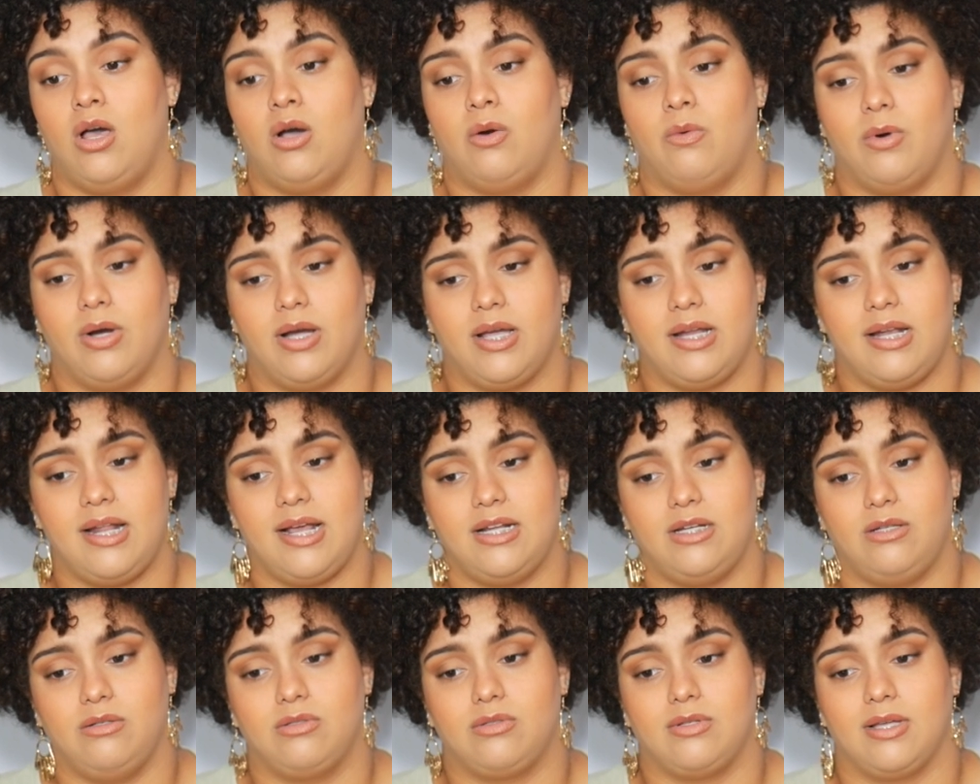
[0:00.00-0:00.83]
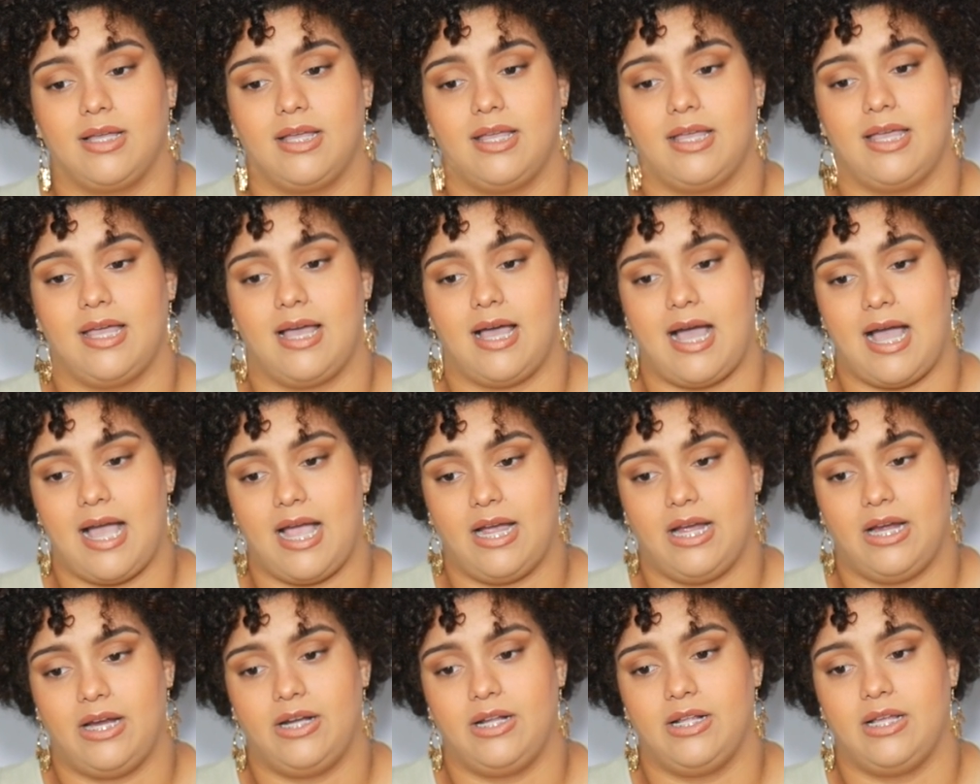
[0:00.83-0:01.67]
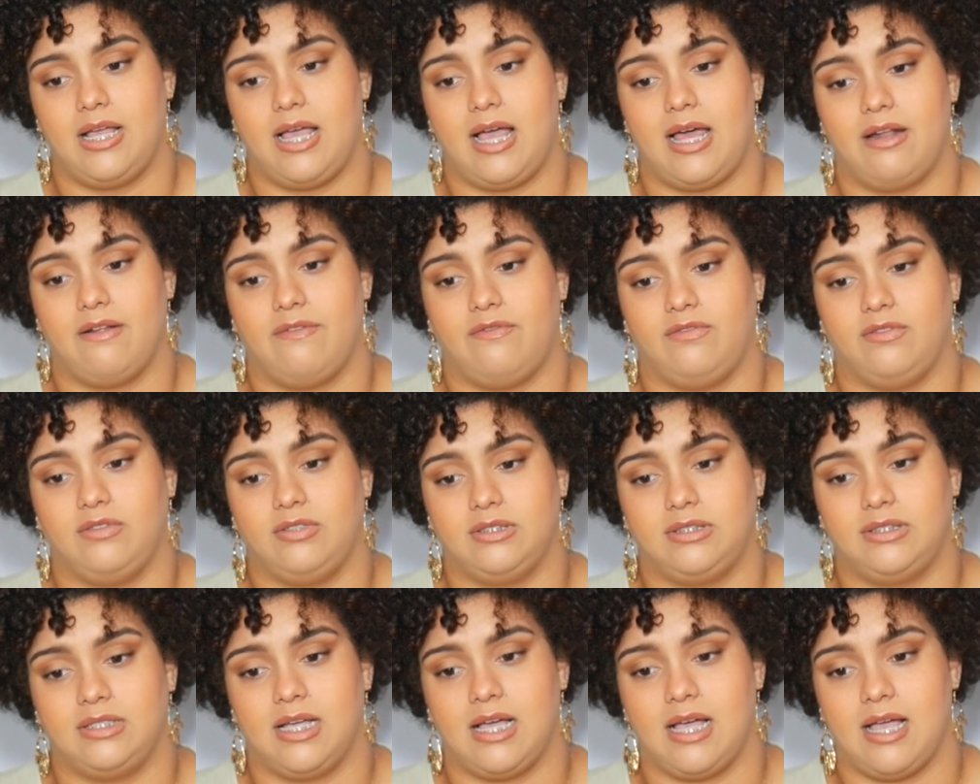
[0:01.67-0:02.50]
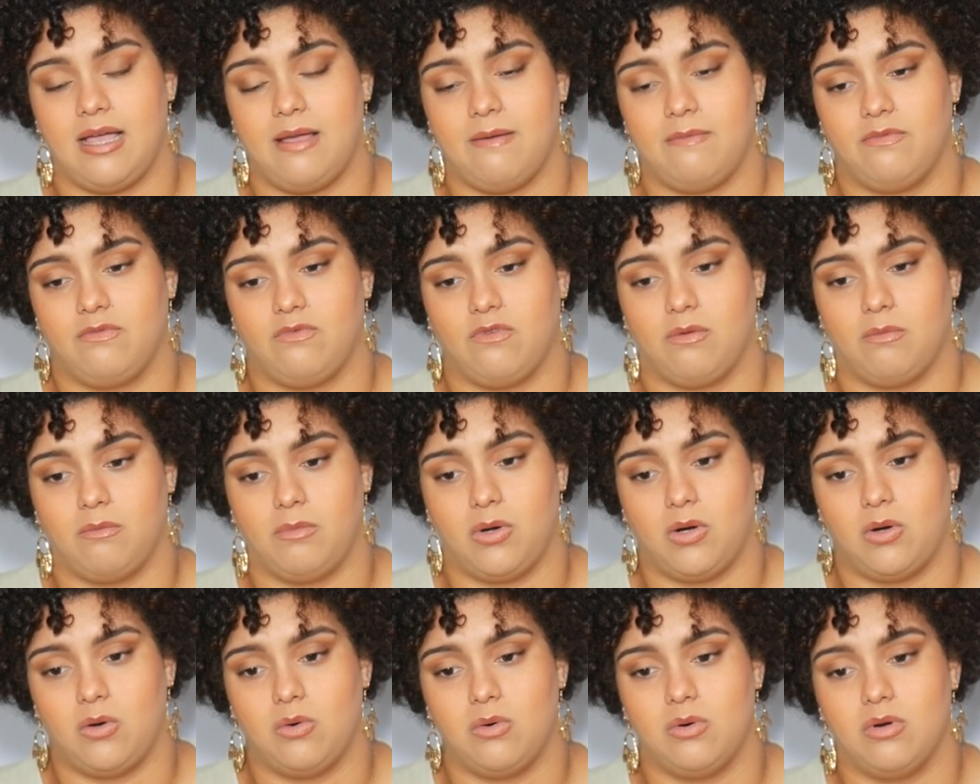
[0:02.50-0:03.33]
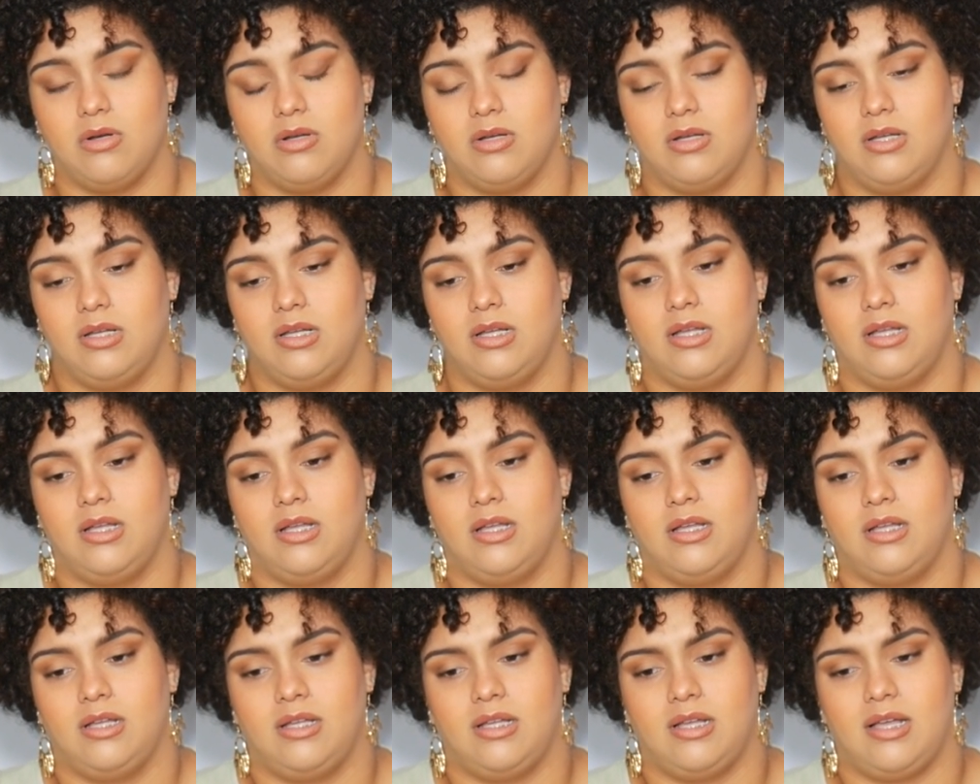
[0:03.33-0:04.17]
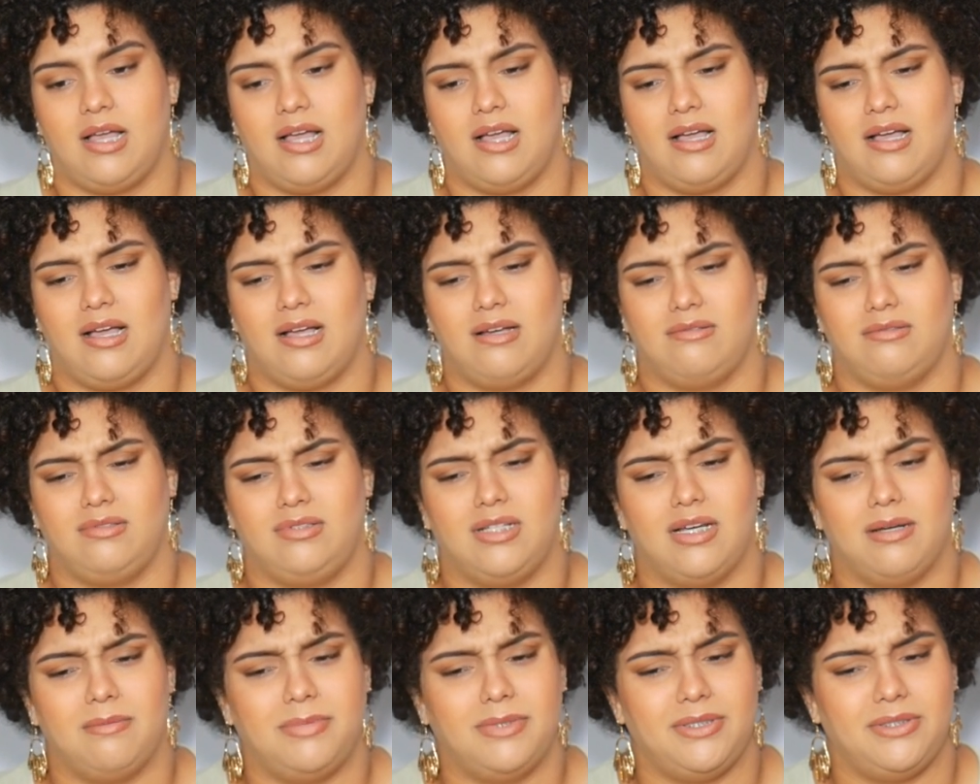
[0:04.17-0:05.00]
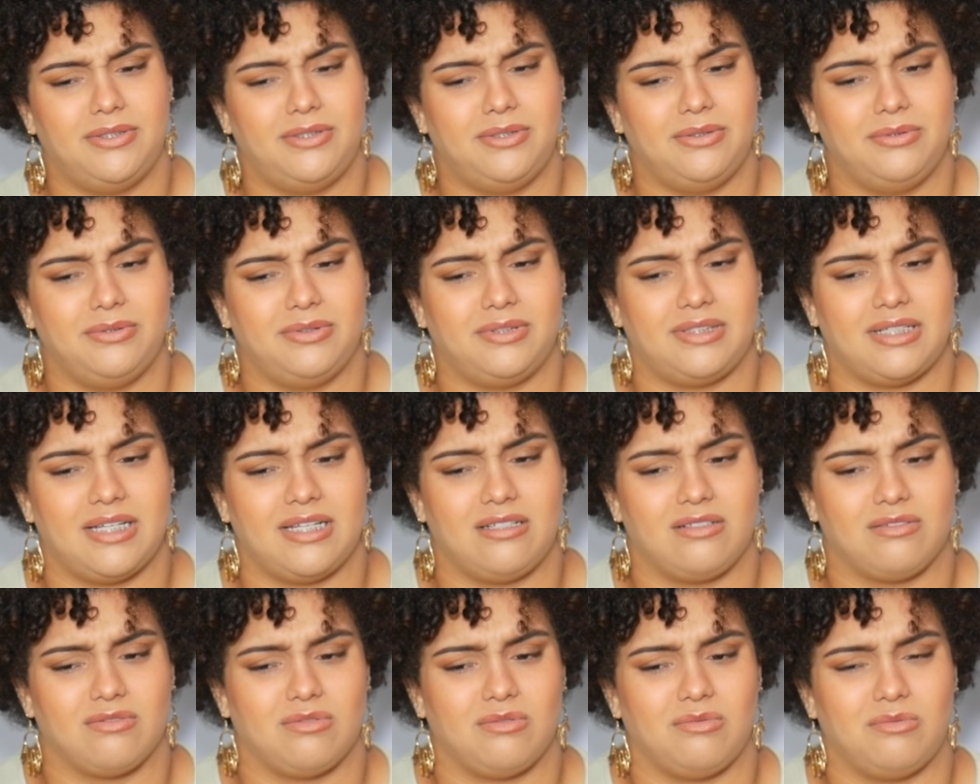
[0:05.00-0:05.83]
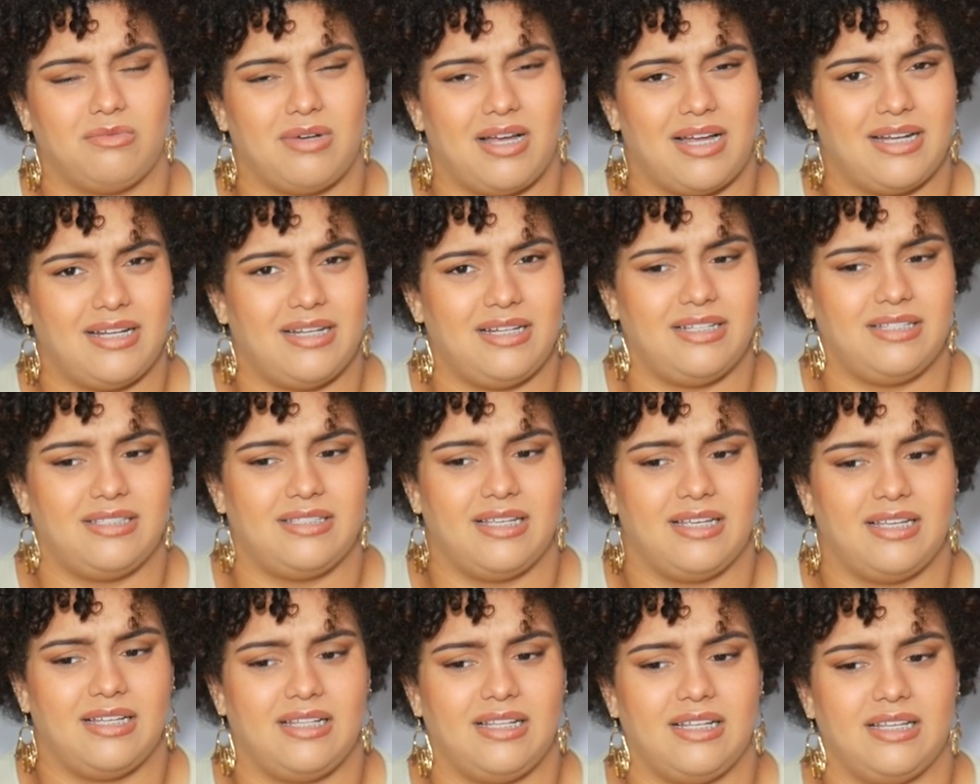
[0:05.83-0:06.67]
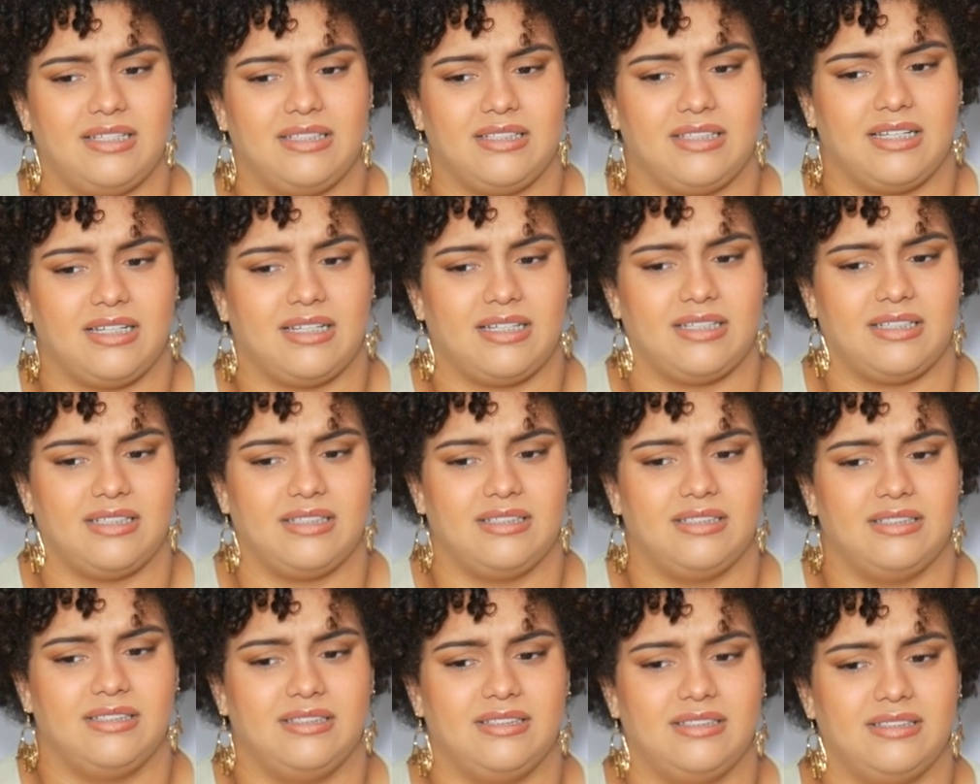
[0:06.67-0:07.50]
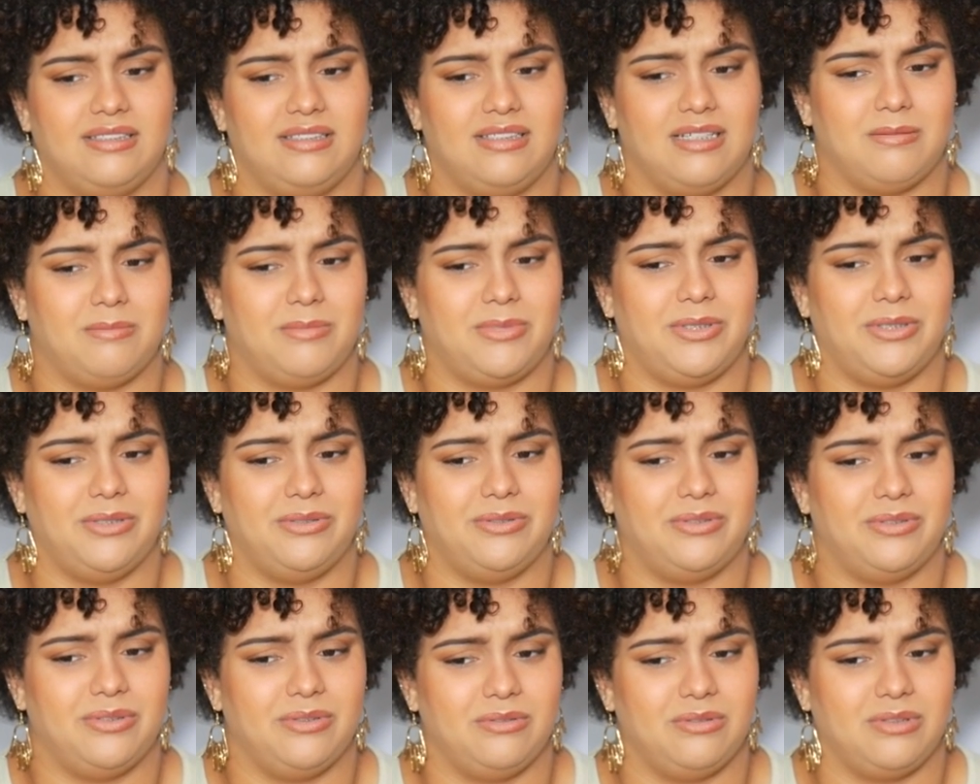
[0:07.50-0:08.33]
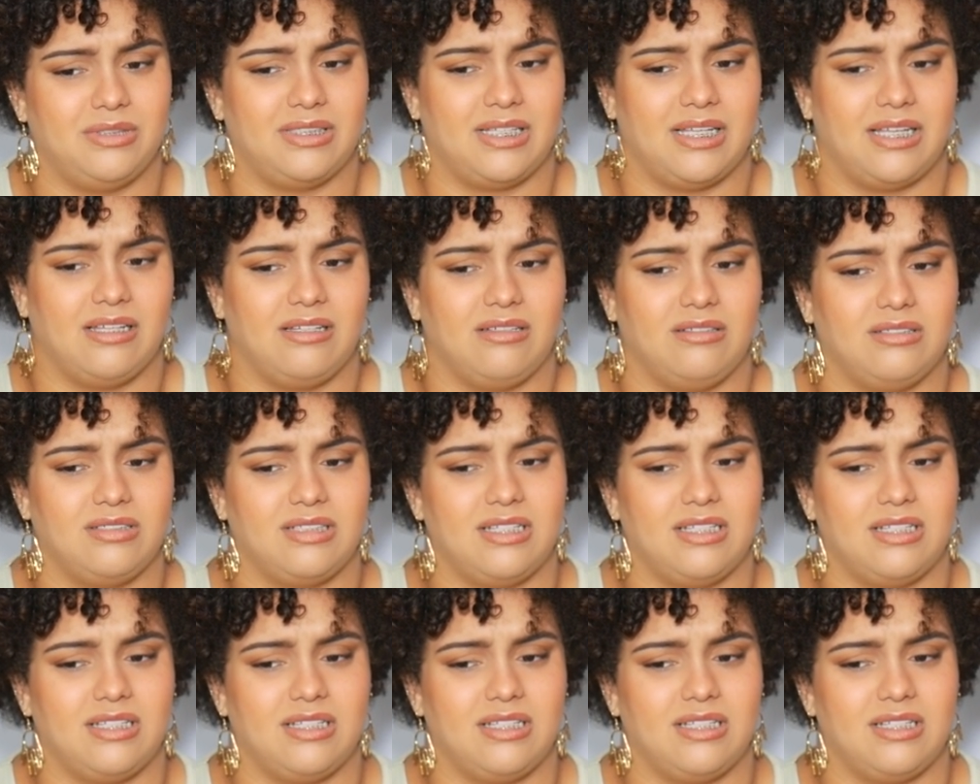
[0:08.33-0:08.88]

What can I do so I can get hired at a full time remote W 2 sales role? Why did he say it like that? W 2 sales?